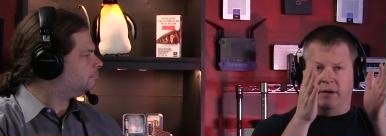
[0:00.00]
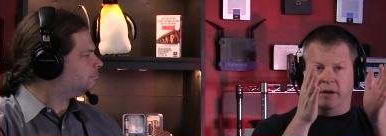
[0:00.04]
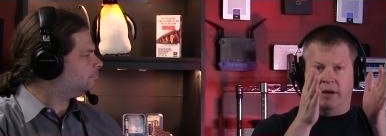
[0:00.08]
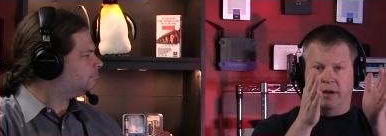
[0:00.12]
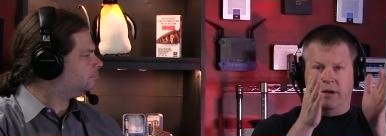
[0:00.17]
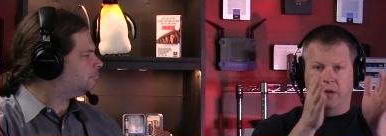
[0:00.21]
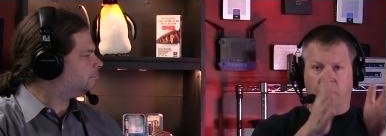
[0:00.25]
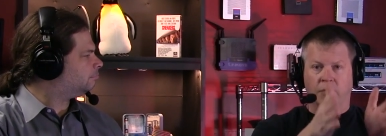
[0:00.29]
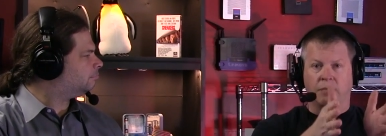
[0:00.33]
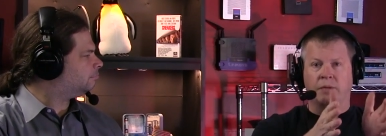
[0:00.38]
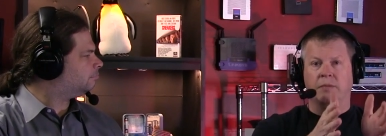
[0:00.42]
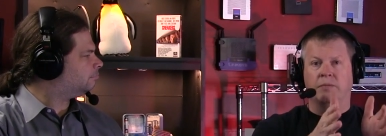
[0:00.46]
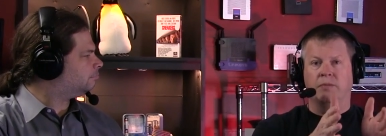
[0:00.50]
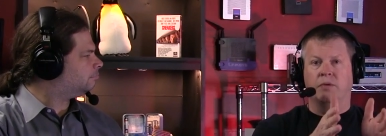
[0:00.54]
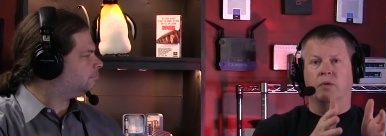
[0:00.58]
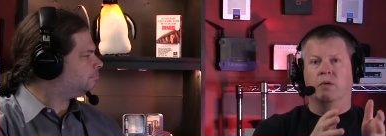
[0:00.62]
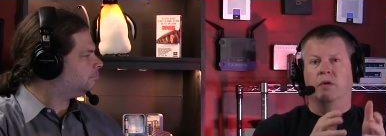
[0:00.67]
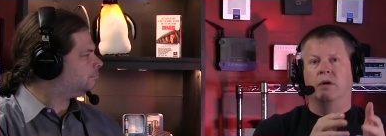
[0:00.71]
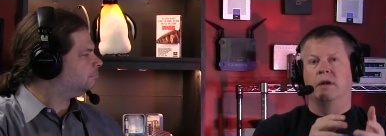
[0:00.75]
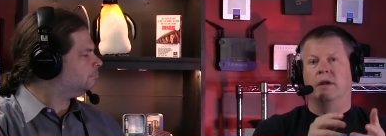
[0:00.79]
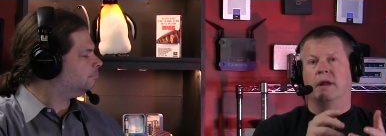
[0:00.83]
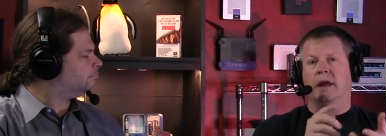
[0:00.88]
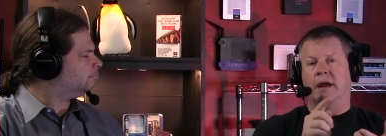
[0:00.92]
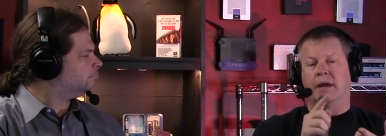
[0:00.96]
Speaker 1: an open
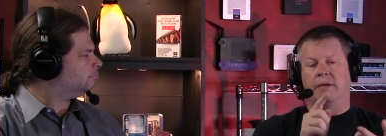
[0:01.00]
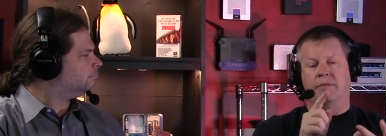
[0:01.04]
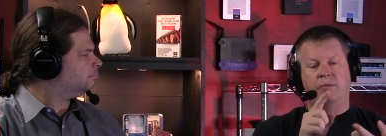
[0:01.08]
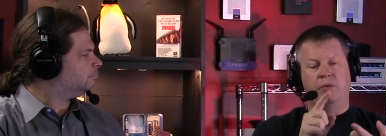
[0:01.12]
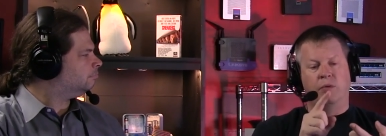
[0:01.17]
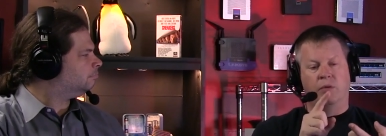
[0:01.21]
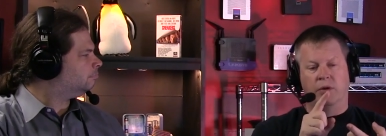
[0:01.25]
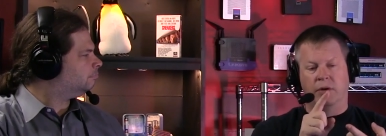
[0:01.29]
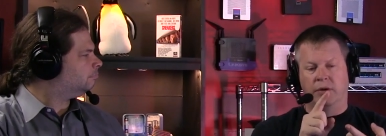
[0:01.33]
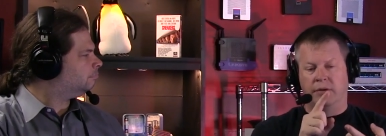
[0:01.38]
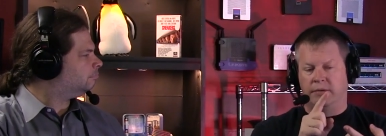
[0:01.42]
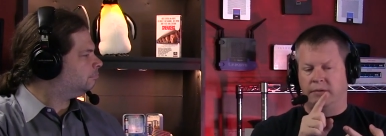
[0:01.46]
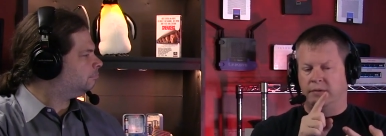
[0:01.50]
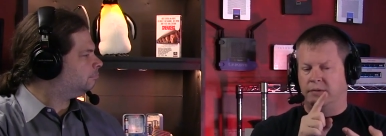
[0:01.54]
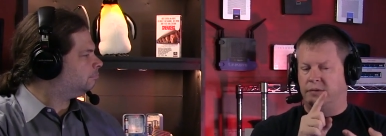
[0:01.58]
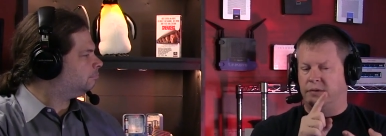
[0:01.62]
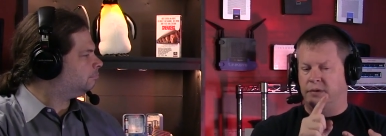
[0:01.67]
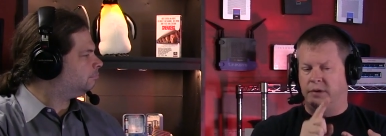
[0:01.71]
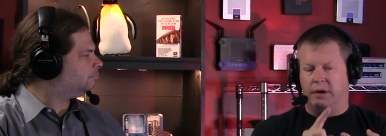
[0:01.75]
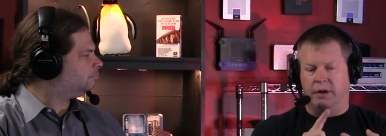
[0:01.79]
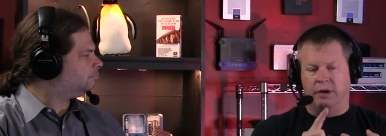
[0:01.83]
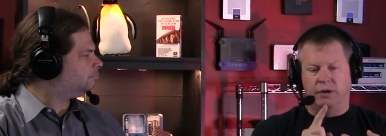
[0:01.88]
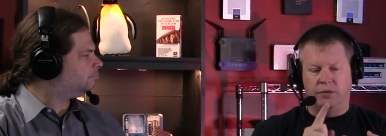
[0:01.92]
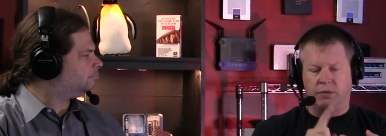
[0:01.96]
port, like port
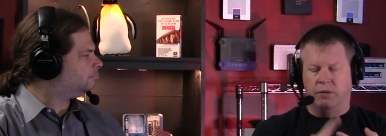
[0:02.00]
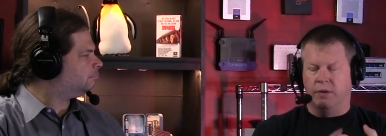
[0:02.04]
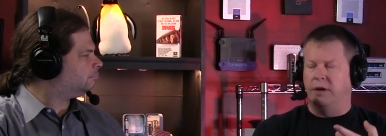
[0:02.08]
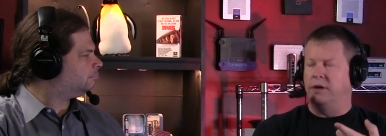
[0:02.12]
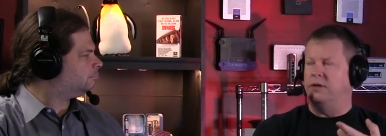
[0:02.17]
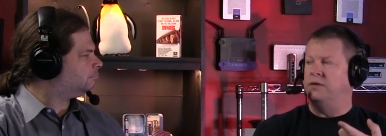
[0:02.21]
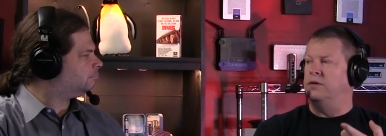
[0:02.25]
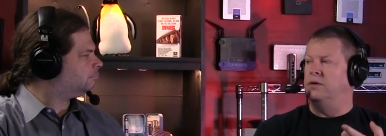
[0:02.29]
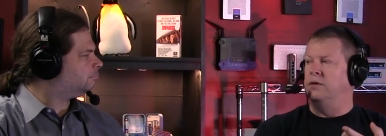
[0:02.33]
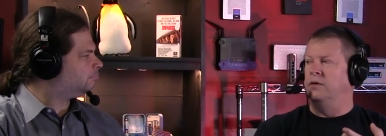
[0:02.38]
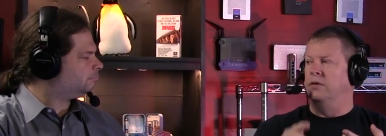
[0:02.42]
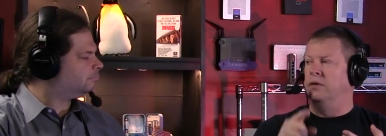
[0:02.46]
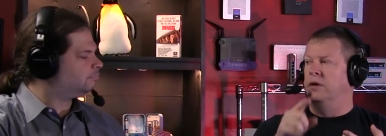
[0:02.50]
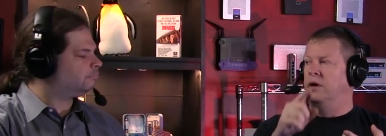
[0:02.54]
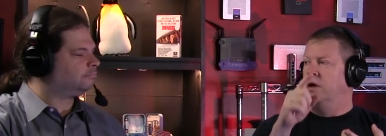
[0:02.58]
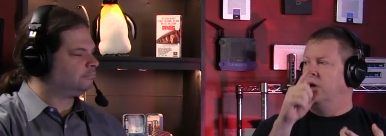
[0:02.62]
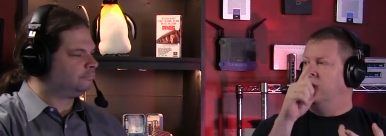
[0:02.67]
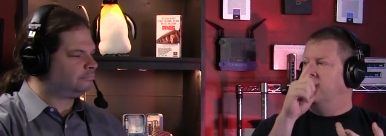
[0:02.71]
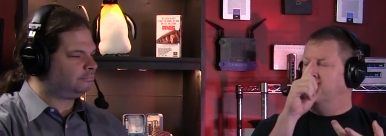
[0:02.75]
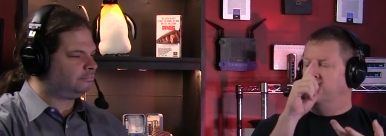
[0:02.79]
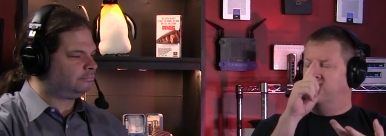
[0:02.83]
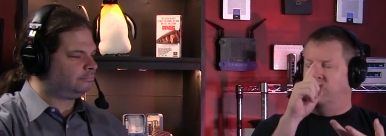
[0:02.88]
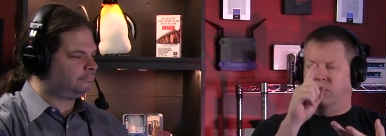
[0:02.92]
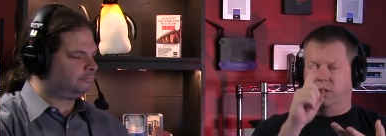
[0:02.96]
uh, twenty-two,
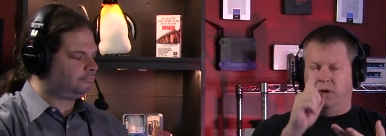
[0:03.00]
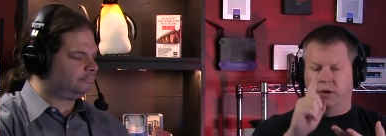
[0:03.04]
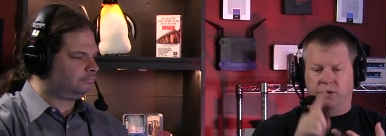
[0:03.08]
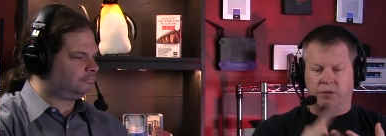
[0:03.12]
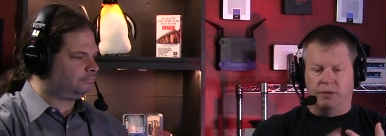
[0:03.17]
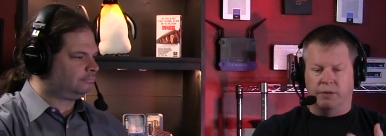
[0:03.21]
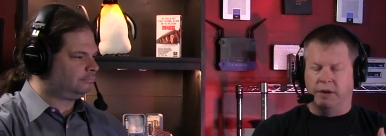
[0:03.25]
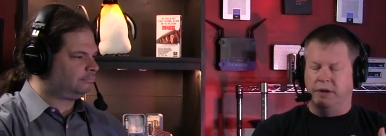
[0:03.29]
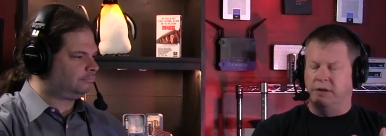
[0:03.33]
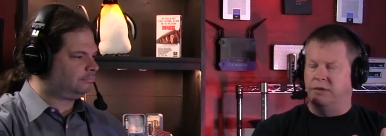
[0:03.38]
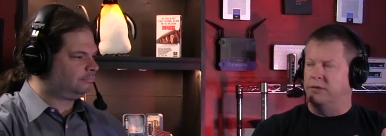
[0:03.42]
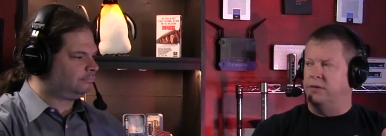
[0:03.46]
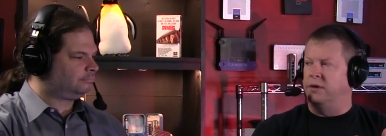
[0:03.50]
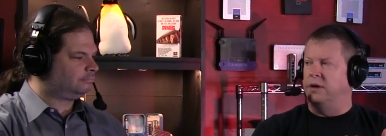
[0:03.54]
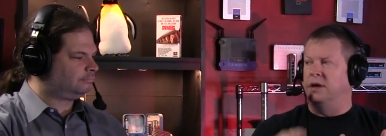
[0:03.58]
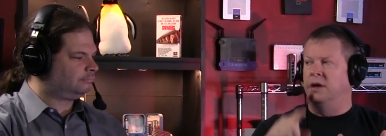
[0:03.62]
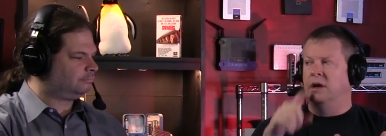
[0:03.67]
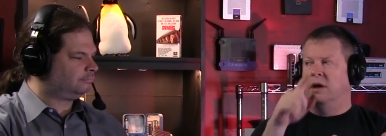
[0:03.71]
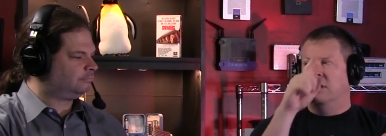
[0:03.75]
port twenty-three,